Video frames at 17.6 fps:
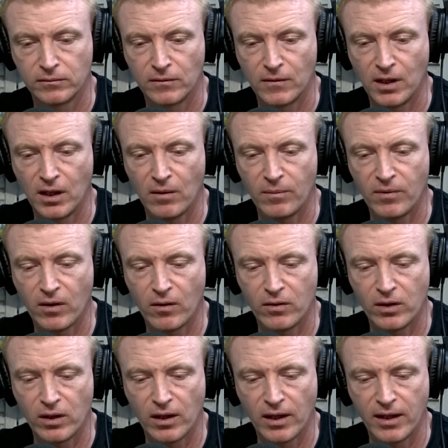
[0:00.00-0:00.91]
Yeah, I'm
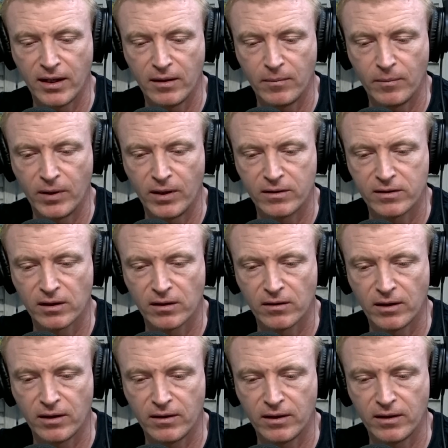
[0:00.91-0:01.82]
throwing your Lady in Pink.
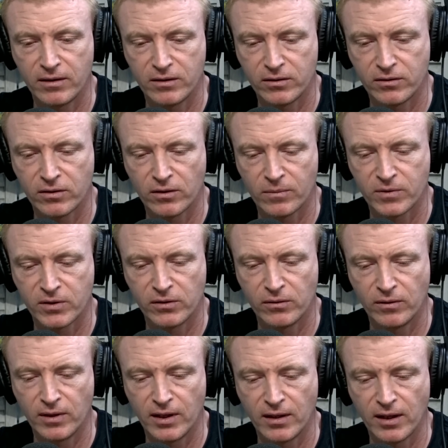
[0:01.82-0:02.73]
So the top
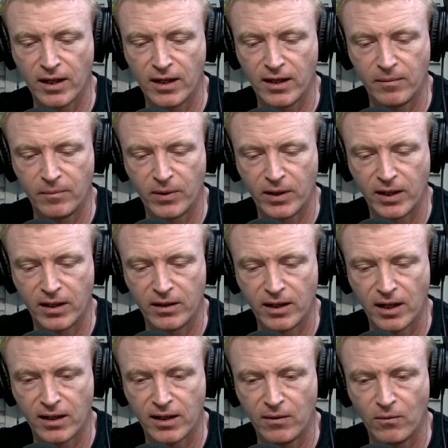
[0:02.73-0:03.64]
2, and then Lady in Pink and
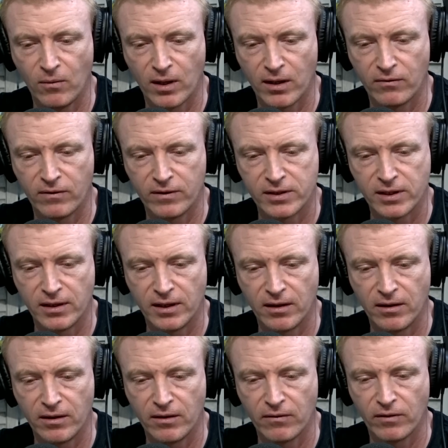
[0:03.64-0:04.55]
Yankee 1, if it's in
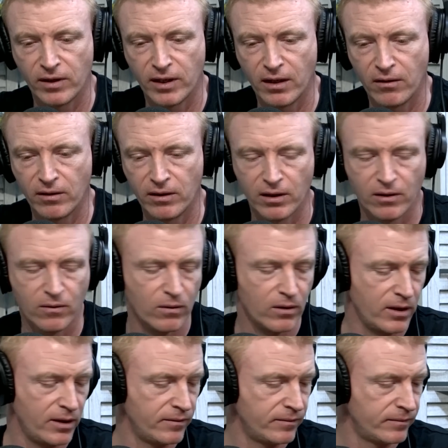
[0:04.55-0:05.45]
there, definitely going in the
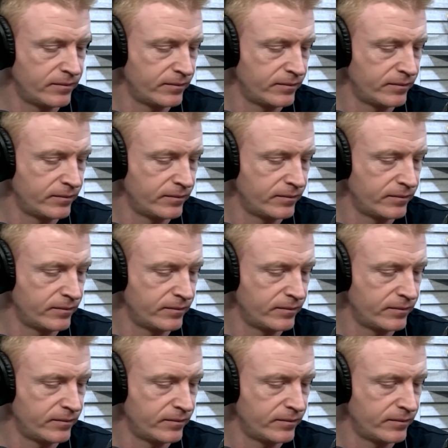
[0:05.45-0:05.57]
quaddie.